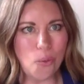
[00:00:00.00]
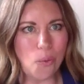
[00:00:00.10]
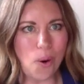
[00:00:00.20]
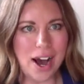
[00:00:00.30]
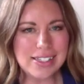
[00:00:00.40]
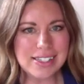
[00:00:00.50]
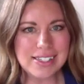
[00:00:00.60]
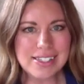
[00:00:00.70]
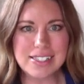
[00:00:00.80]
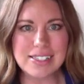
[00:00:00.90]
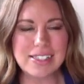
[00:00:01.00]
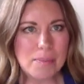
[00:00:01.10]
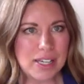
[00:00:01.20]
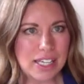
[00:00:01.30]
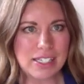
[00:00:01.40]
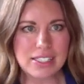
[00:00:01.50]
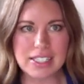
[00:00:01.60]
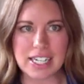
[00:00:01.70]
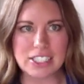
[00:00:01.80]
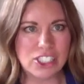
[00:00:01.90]
what stomach
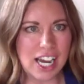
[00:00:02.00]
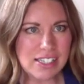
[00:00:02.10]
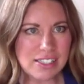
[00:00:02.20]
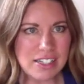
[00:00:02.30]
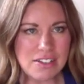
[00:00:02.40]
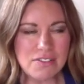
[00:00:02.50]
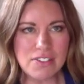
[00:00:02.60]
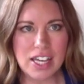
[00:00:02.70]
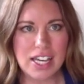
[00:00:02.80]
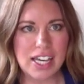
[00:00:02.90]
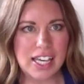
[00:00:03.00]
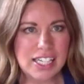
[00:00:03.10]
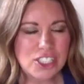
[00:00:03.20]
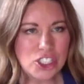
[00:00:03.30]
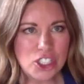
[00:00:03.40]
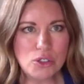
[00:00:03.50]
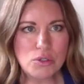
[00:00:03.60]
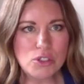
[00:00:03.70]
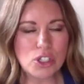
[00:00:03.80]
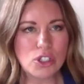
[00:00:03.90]
digestive
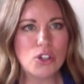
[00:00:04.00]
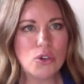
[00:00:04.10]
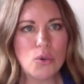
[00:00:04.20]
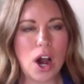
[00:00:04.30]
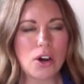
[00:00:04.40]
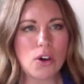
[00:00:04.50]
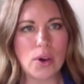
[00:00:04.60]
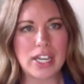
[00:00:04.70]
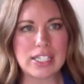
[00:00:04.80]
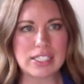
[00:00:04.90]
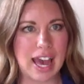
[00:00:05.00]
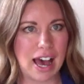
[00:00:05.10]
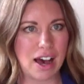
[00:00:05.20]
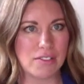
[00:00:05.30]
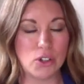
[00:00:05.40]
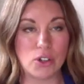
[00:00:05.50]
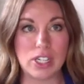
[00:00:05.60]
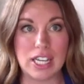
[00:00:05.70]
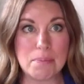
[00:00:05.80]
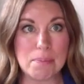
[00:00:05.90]
issues you are going to have. You could
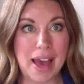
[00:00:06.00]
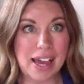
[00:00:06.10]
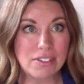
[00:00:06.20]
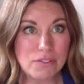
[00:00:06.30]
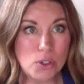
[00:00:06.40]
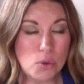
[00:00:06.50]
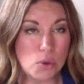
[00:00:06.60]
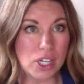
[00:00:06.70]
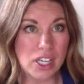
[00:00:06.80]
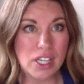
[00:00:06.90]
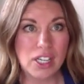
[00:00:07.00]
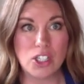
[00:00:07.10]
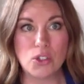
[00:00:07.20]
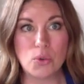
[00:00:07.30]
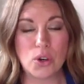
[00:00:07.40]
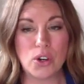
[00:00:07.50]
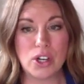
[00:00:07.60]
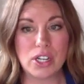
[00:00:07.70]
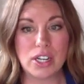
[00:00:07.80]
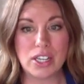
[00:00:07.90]
eat bad food. You
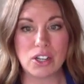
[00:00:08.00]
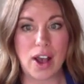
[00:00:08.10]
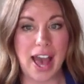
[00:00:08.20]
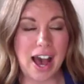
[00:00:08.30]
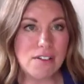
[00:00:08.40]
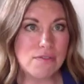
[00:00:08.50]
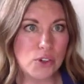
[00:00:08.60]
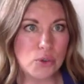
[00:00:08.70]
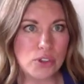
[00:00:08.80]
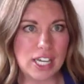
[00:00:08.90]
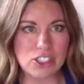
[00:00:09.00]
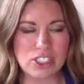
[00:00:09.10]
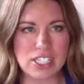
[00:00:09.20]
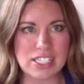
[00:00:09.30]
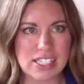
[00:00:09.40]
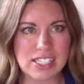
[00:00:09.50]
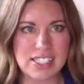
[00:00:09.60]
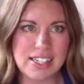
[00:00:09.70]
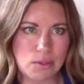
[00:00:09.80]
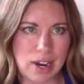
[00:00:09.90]
could, you know, have food that just doesn't
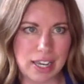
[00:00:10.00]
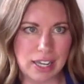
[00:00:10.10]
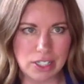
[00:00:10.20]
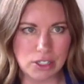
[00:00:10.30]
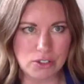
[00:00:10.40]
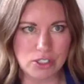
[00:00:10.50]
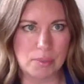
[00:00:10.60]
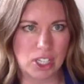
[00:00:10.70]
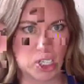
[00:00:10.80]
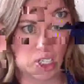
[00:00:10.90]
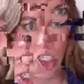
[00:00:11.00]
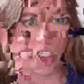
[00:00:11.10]
sit right in your stomach. You could get